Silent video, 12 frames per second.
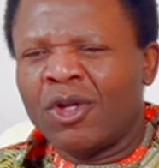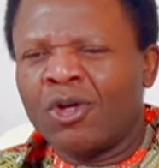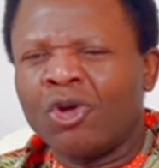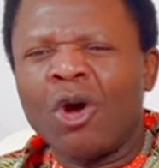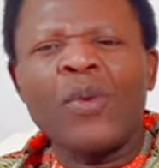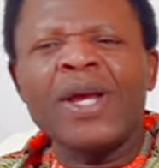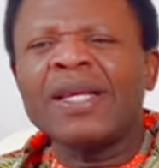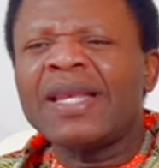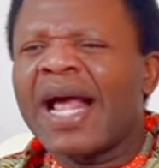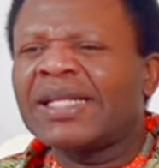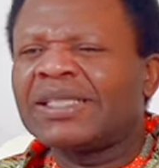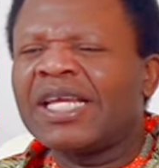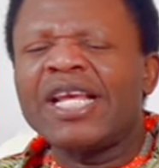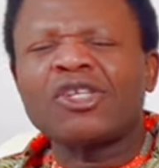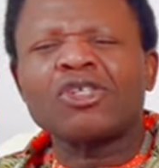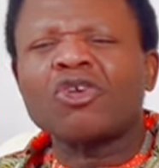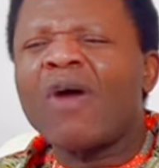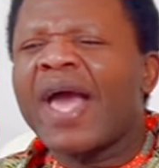knowing that
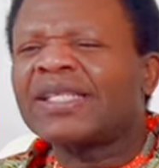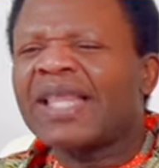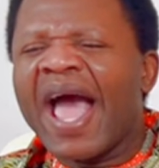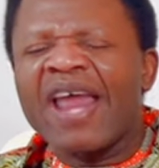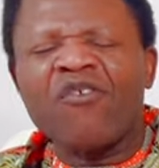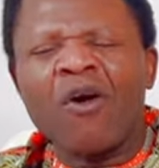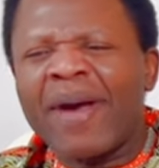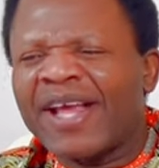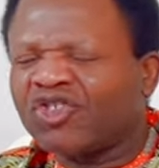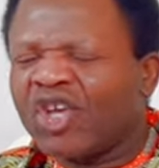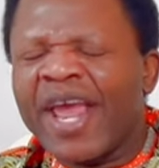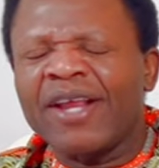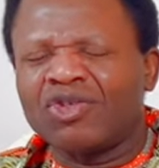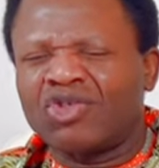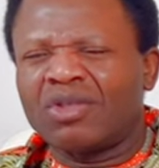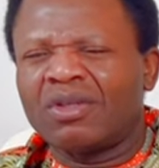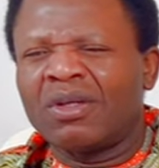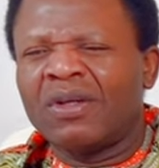Jesus Christ died for my
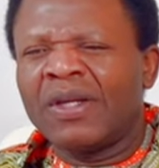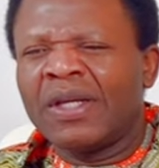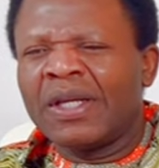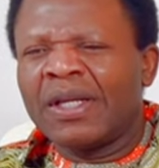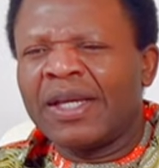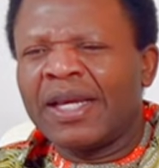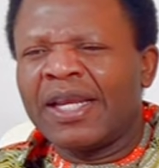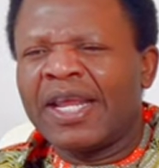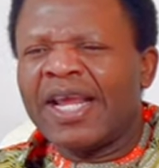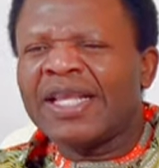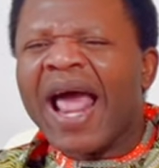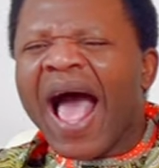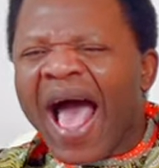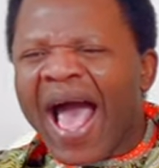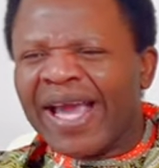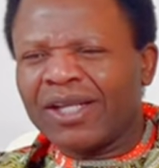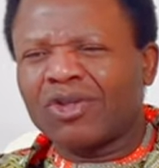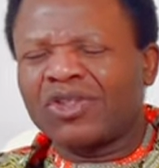sins, and He
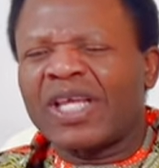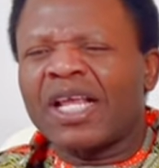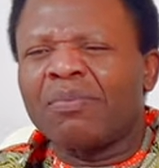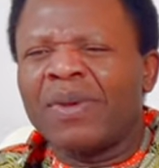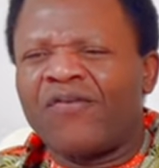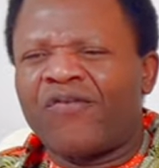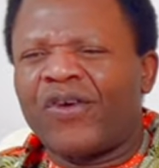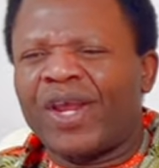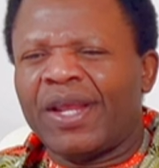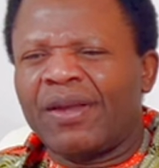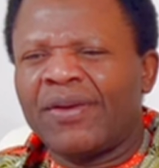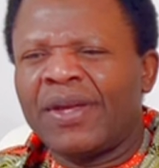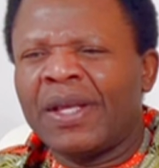died to set me free.